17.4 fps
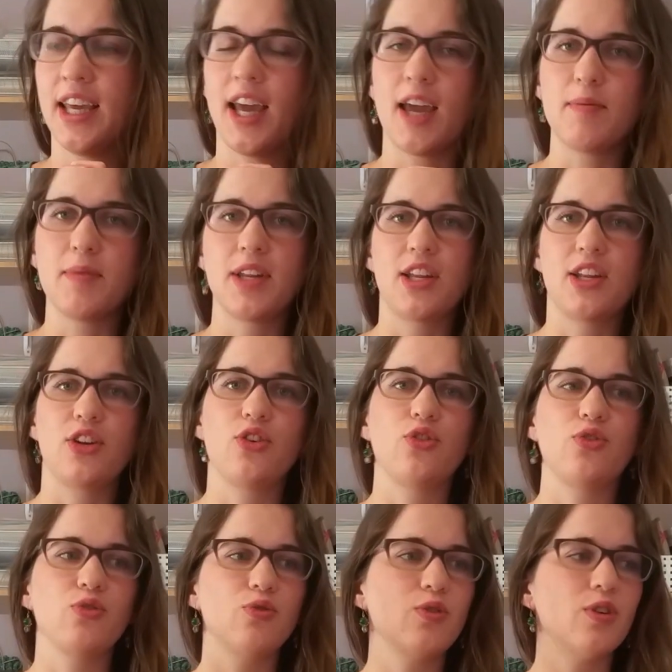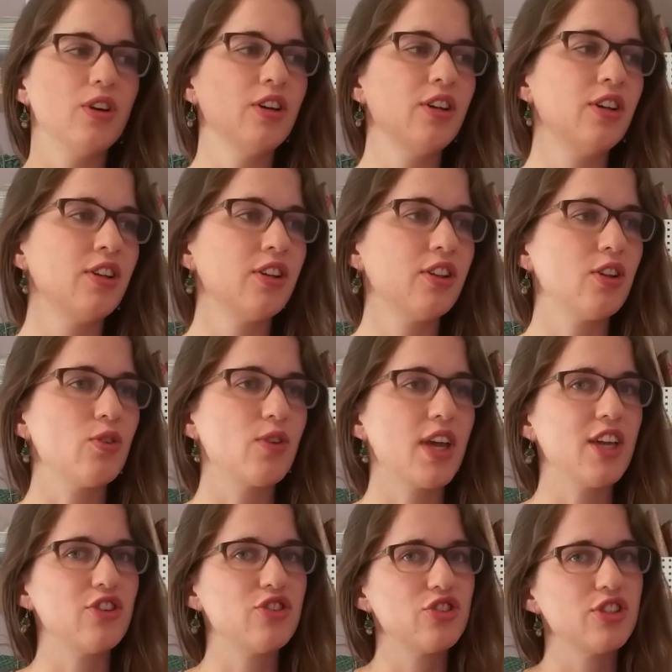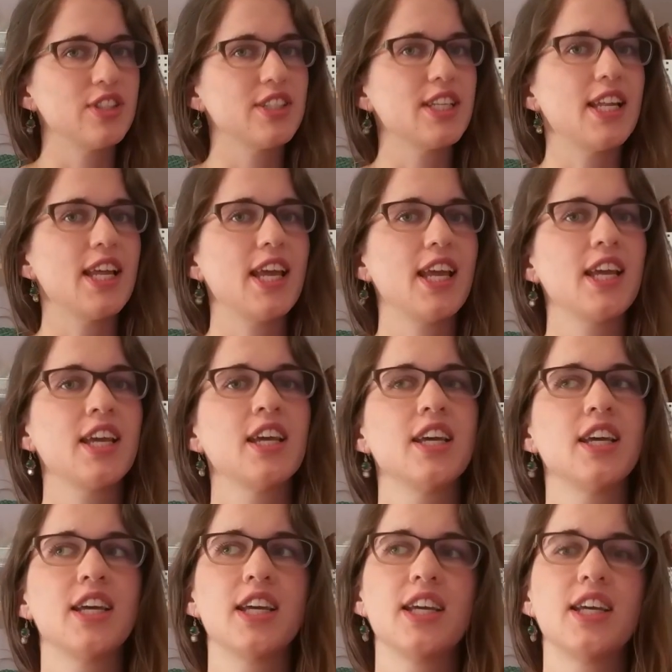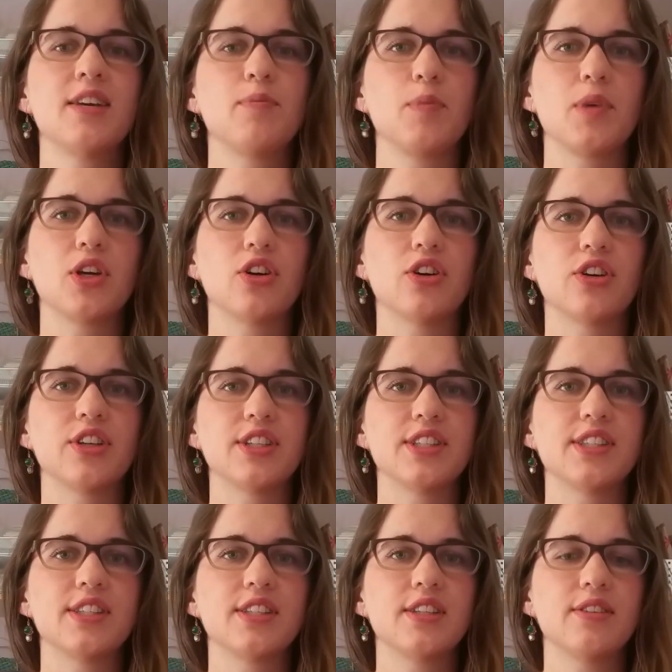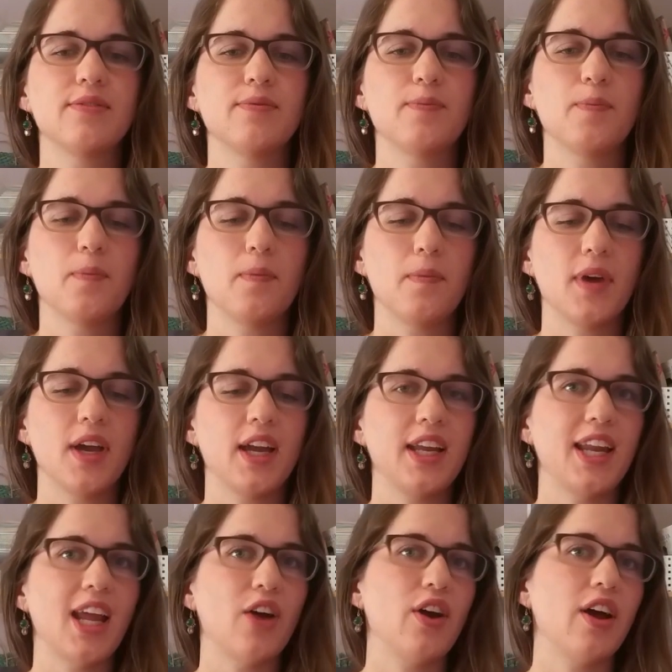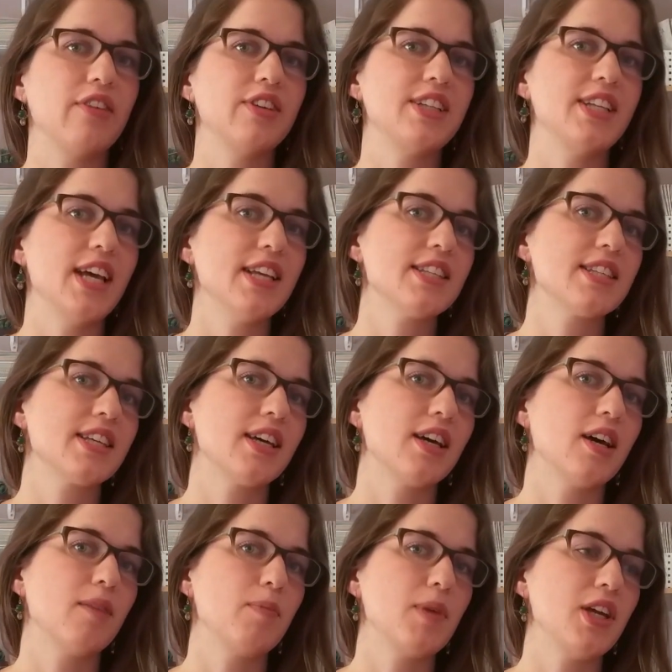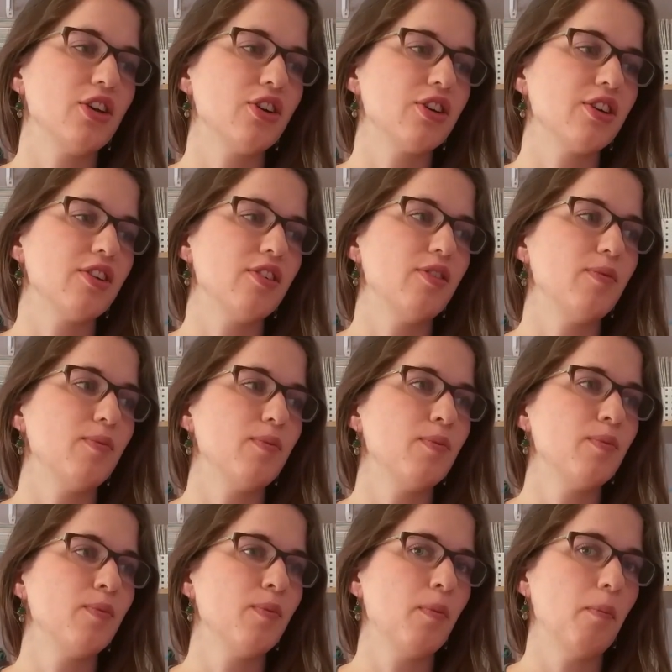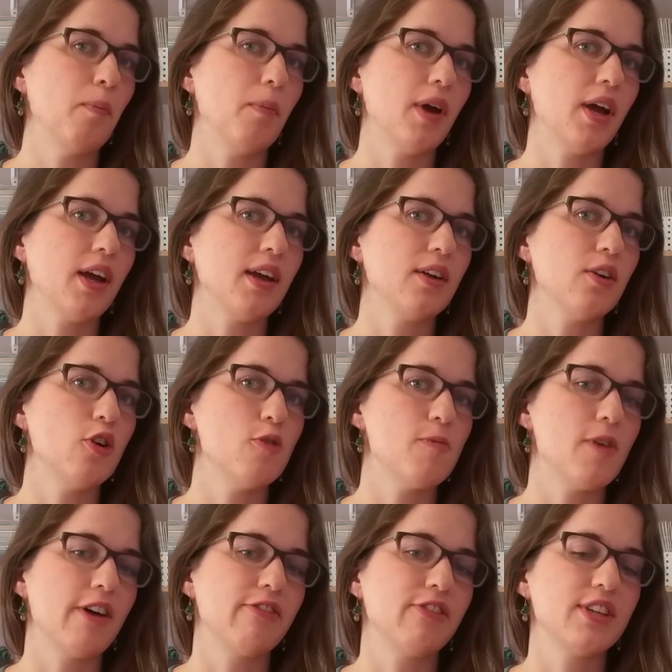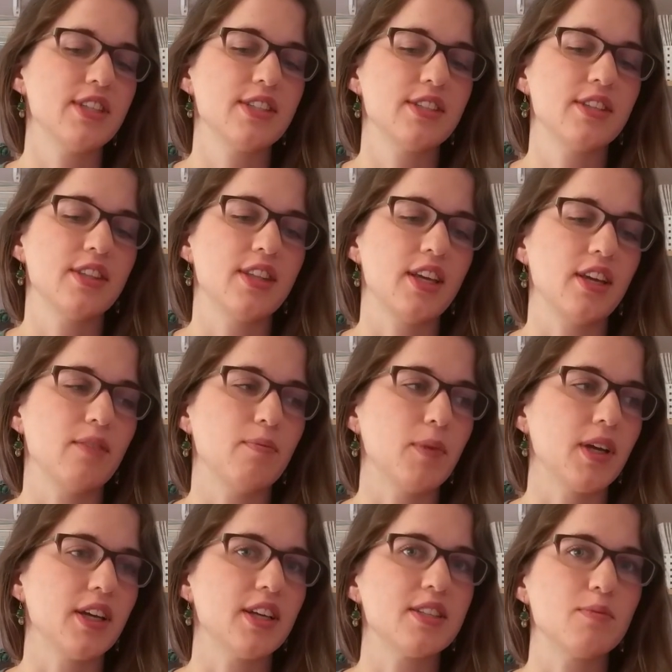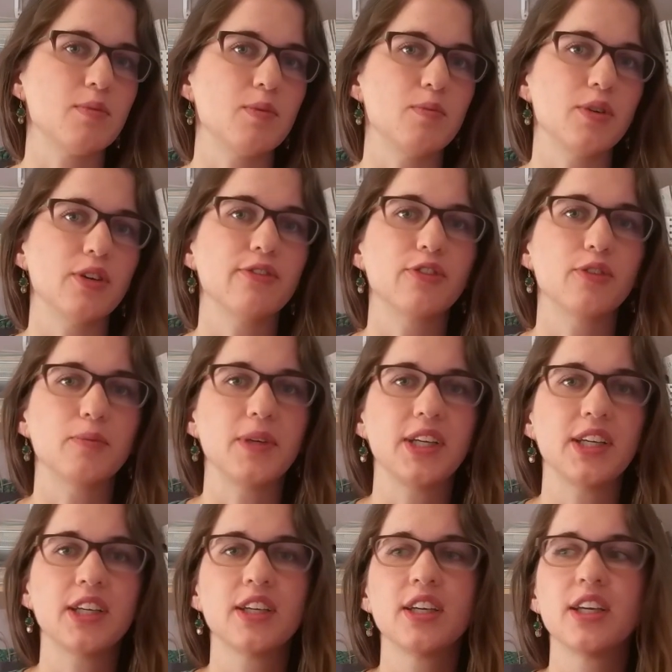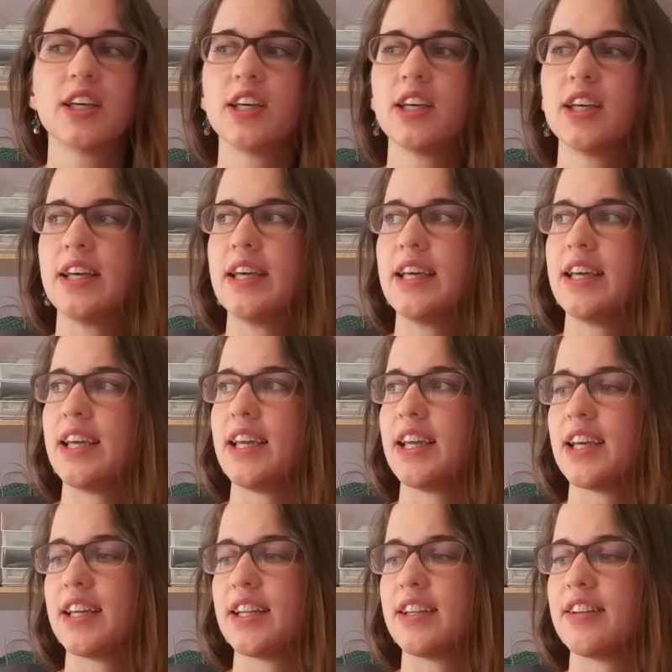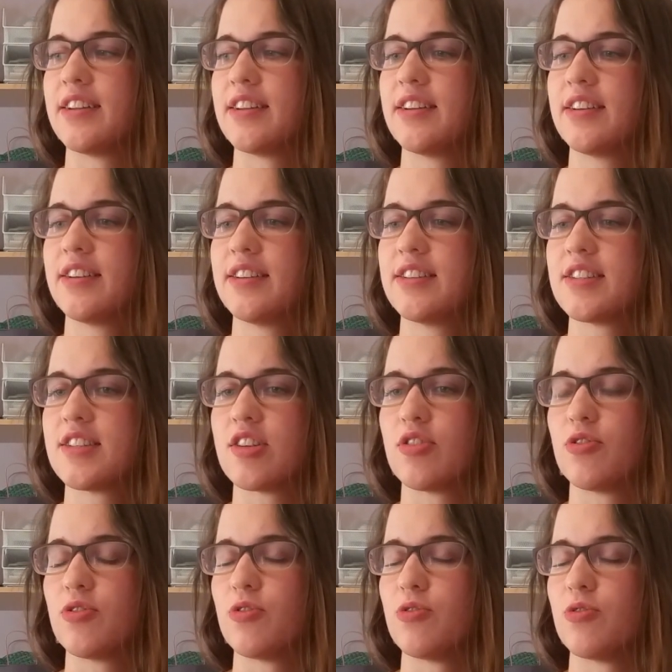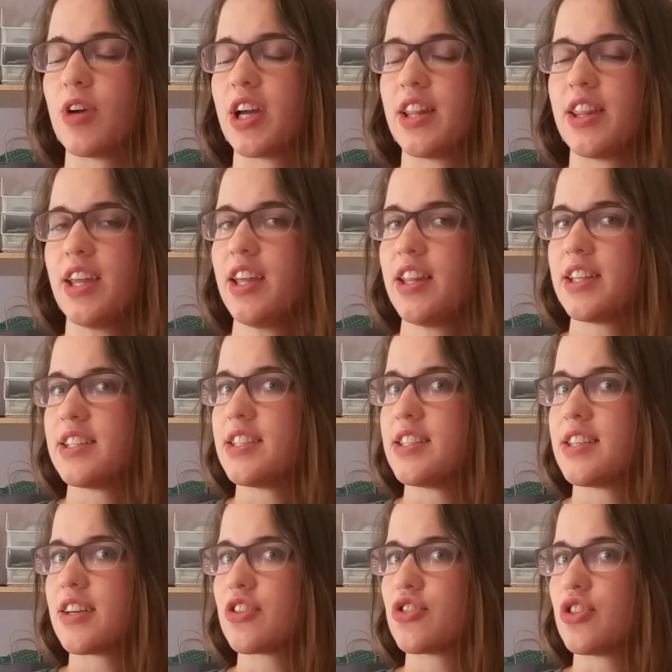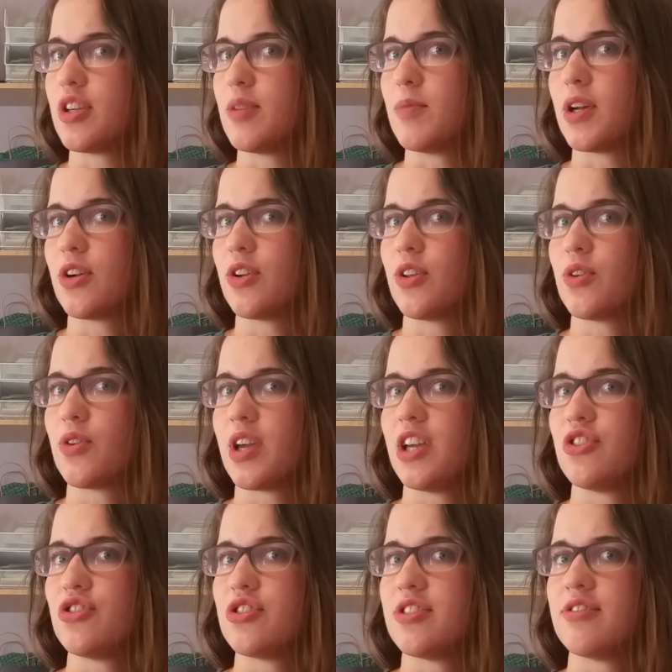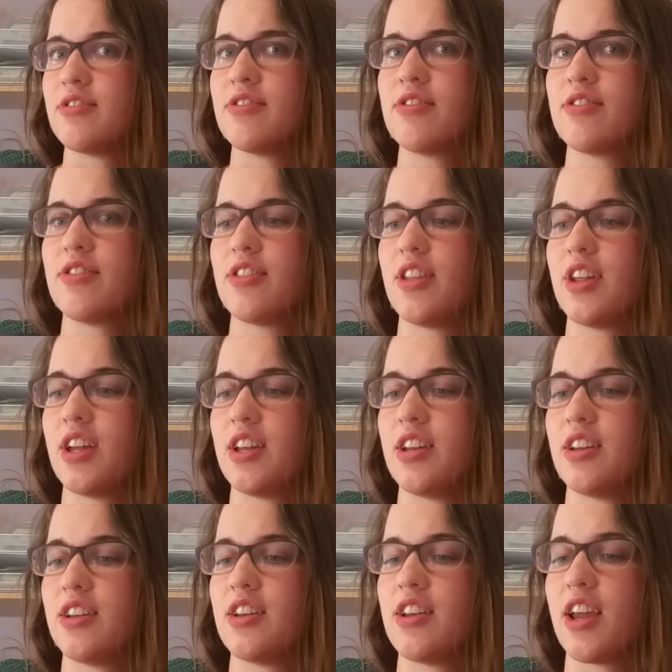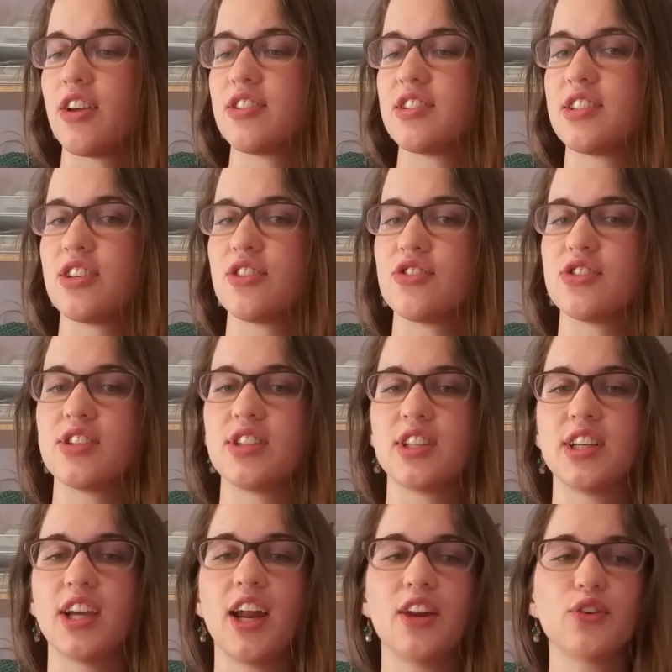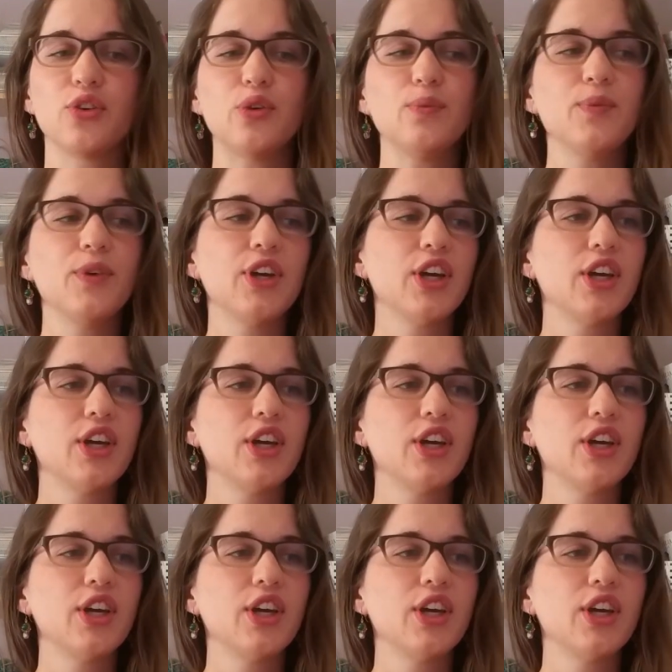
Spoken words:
I'm in a new location today because I now have a desk up here in my home office that my husband built for me, and so I think this is actually a better location than downstairs in the dining room,